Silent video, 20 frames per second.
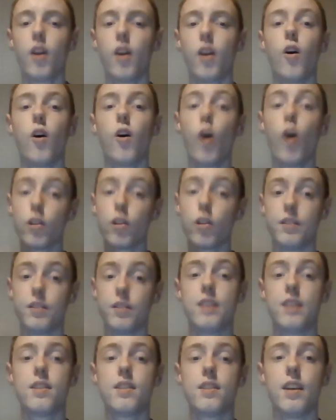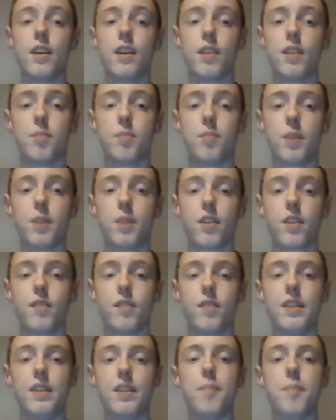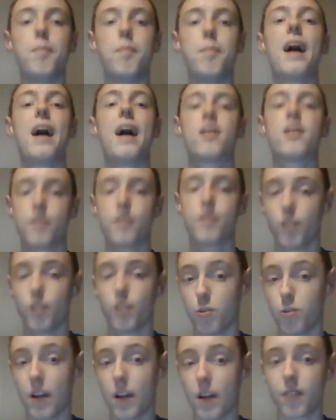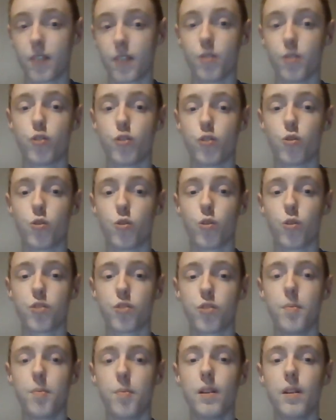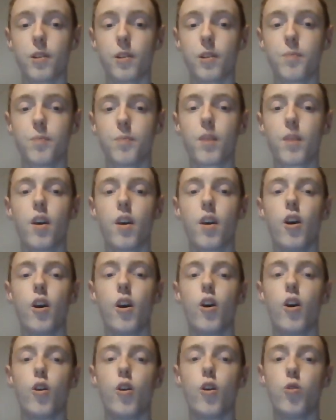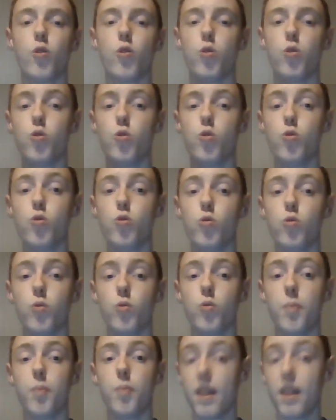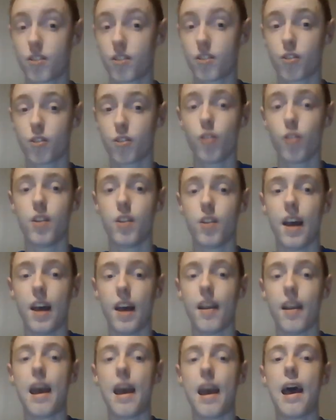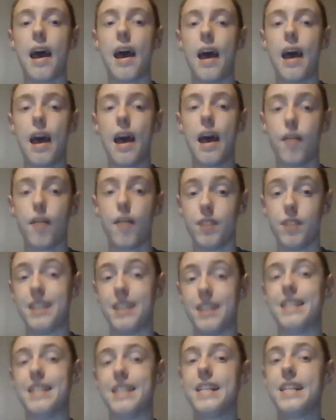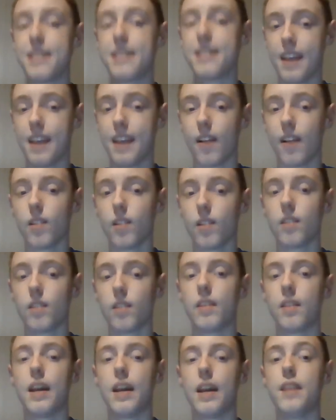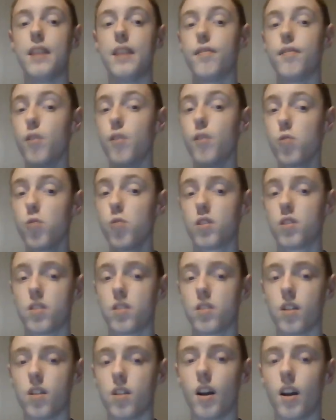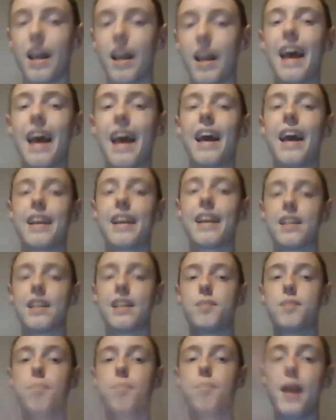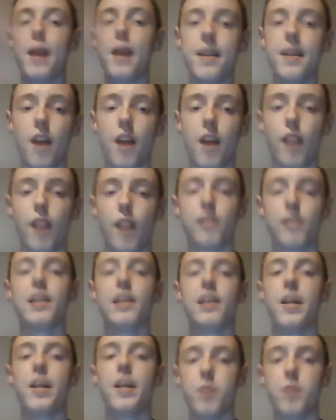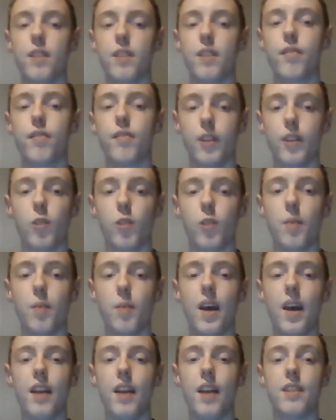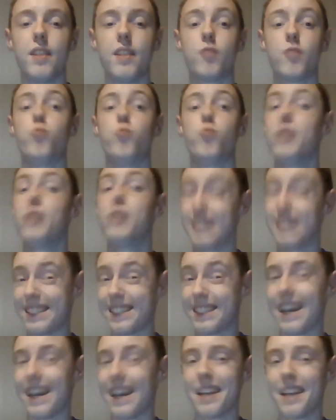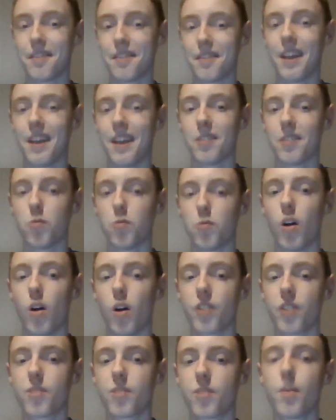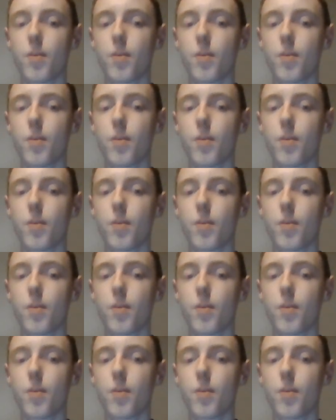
All of this is because of the masterful director George Miller, who made sure that every detail that he focuses on gets paid off later in the film, and it's really satisfying to watch.